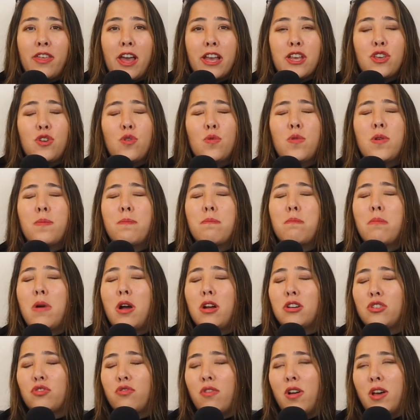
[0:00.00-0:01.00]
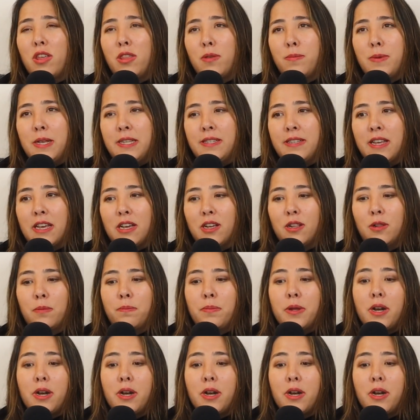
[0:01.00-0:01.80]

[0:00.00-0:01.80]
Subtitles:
that you would much rather be single.